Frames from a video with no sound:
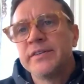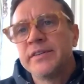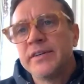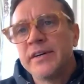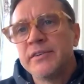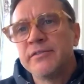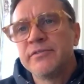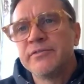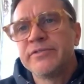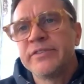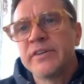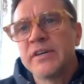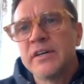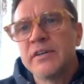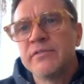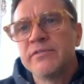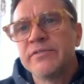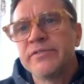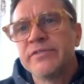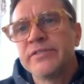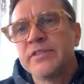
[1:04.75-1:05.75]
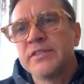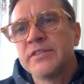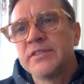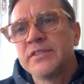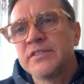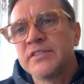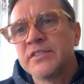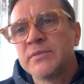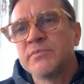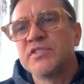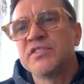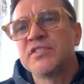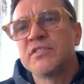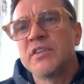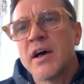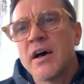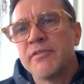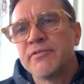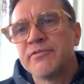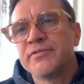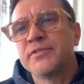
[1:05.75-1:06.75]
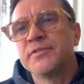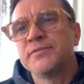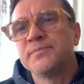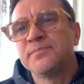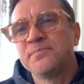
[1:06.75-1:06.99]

of some stuff.